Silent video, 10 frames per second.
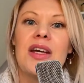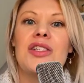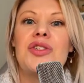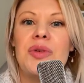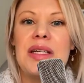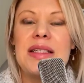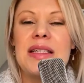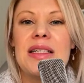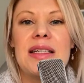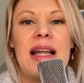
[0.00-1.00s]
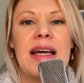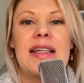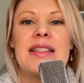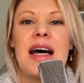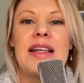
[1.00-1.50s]
Treat it like a
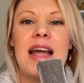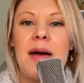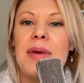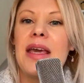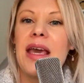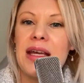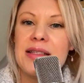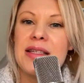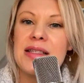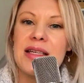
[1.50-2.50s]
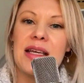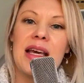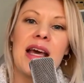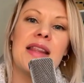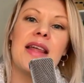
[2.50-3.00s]
dynamic
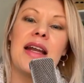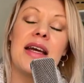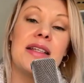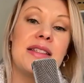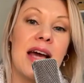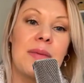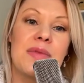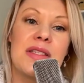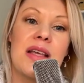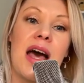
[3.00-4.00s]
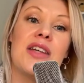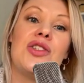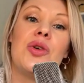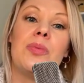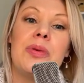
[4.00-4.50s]
entity that adapts as
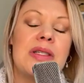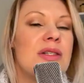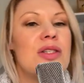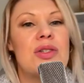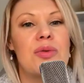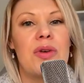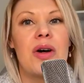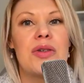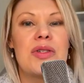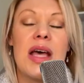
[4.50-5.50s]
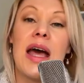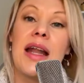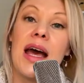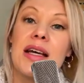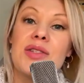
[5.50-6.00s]
your business grows and
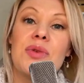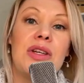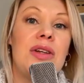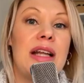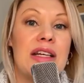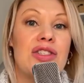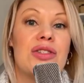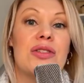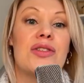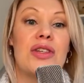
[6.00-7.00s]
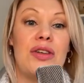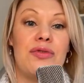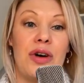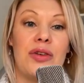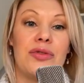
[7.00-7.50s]
as regulations
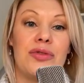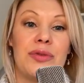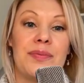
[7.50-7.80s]
evolve.